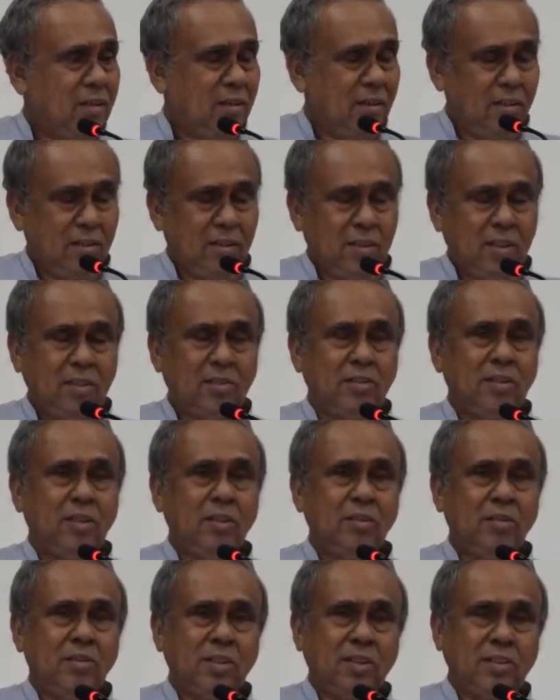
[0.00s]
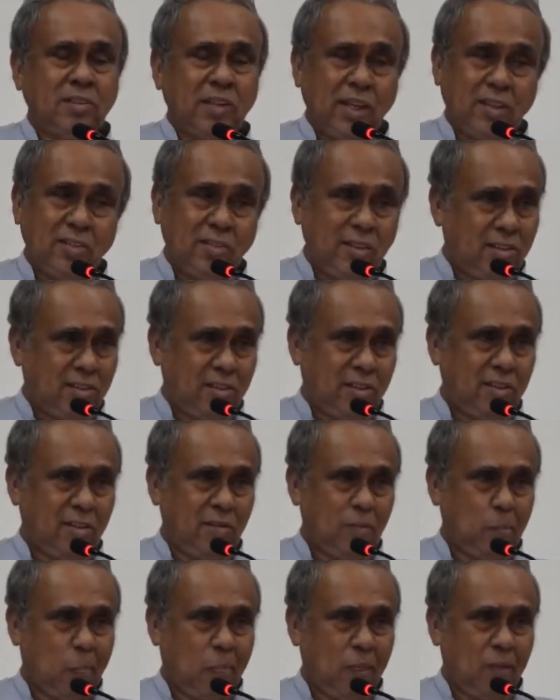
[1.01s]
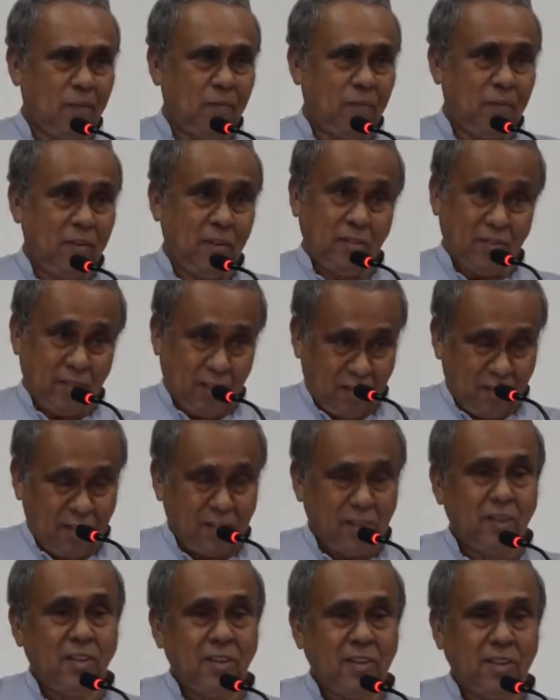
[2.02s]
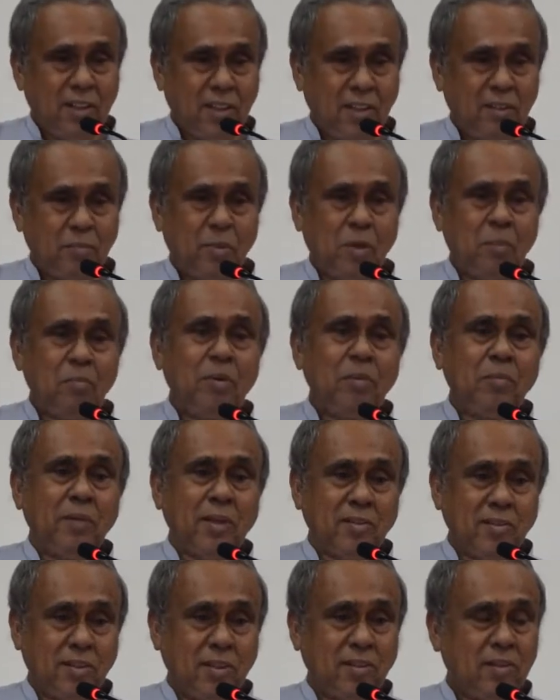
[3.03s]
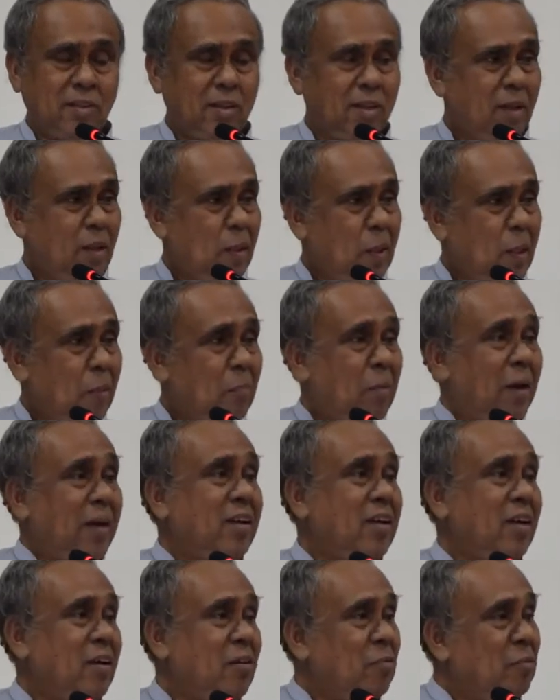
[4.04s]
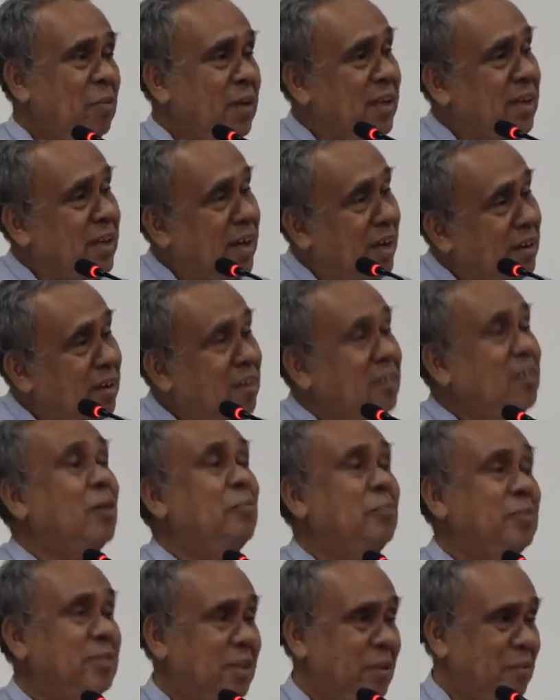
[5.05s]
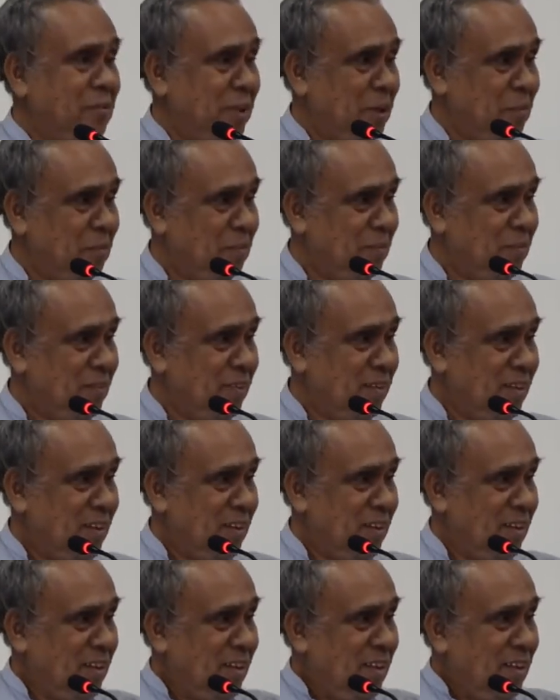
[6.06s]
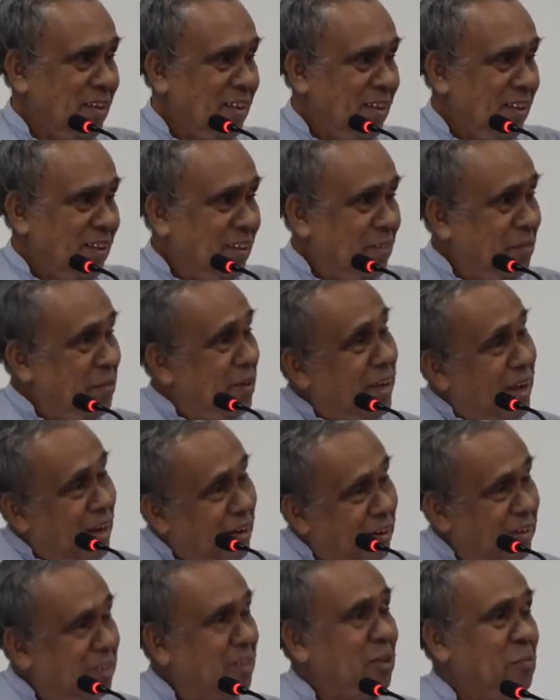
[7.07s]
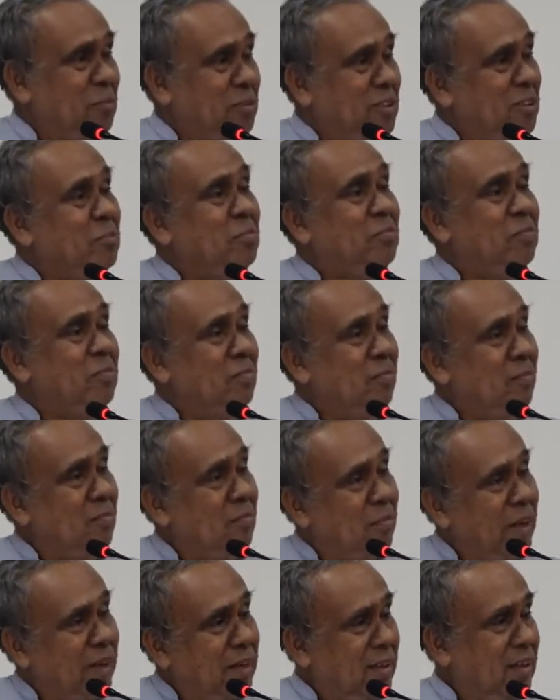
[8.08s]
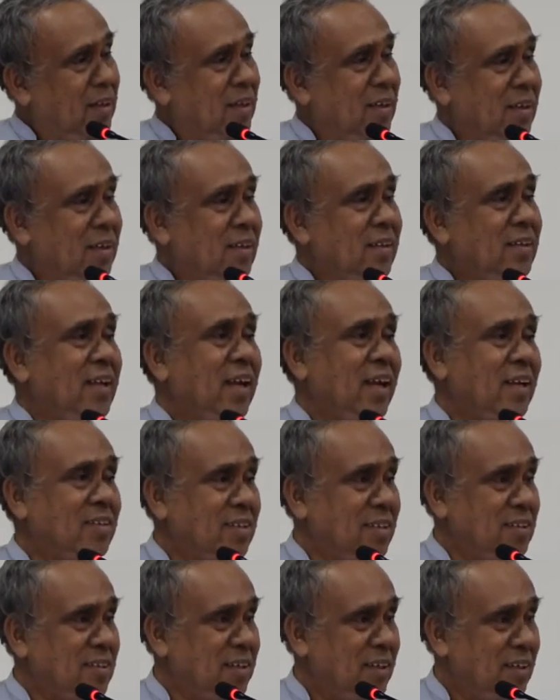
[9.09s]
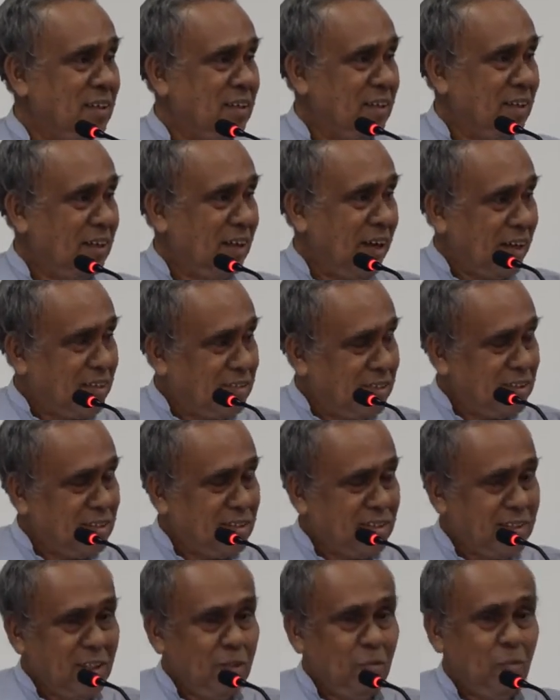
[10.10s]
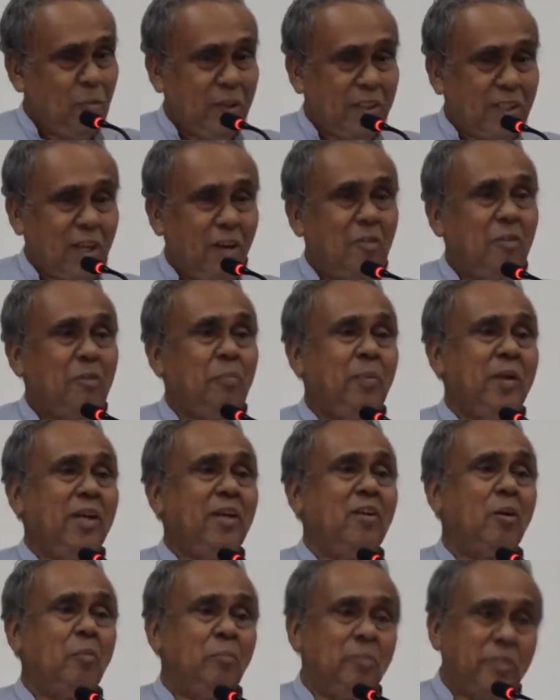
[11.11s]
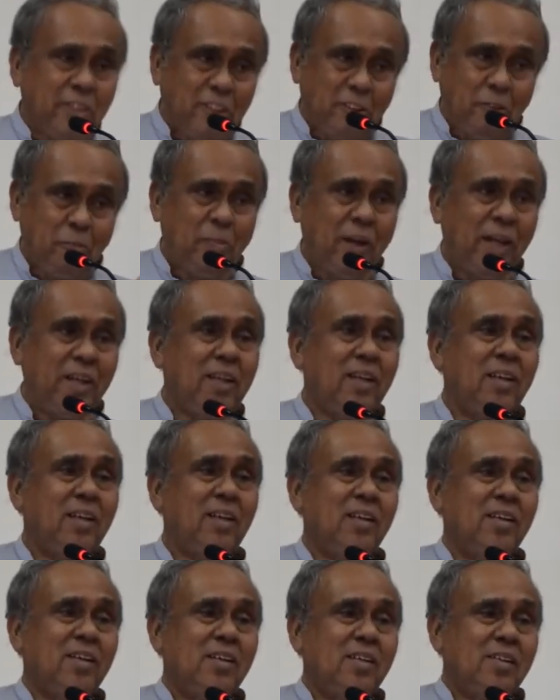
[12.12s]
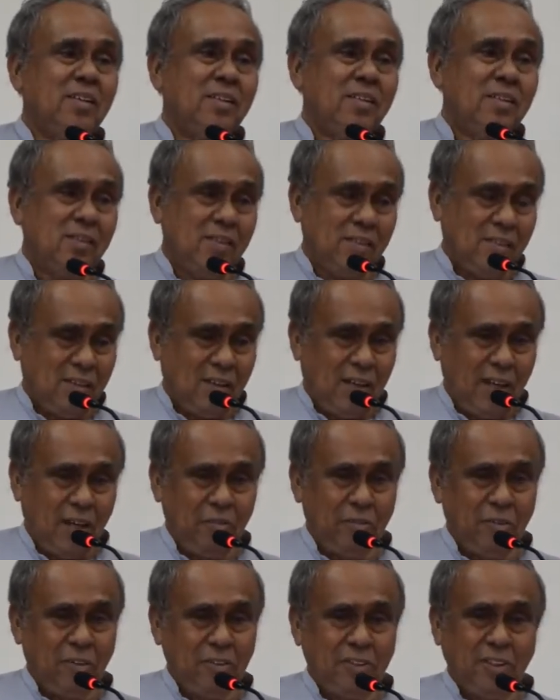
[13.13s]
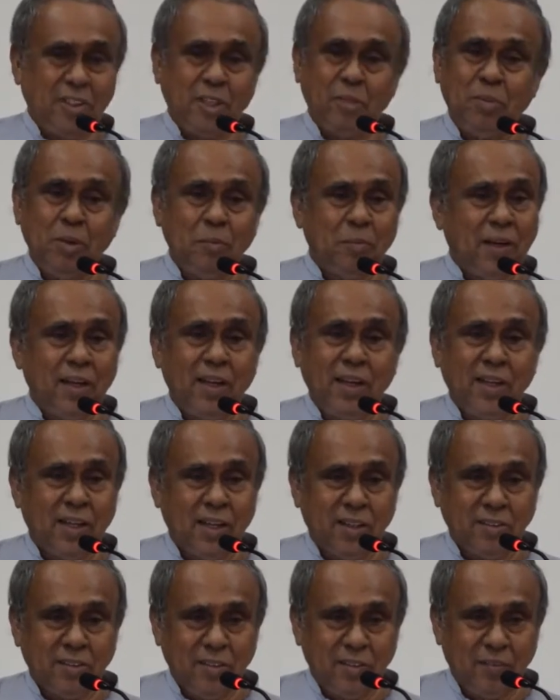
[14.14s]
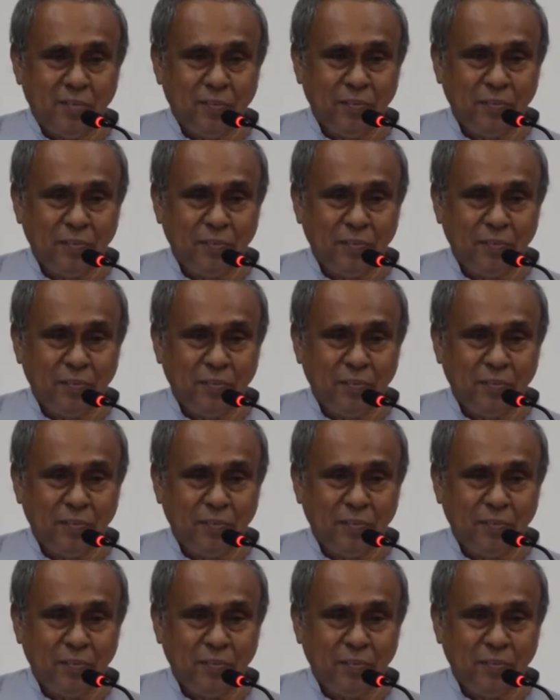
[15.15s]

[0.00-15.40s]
all these solutions exist. It's an ontological problem exists. But we cannot observe them. We cannot observe, but they exist. Existing without being observed by unfortunate people like us.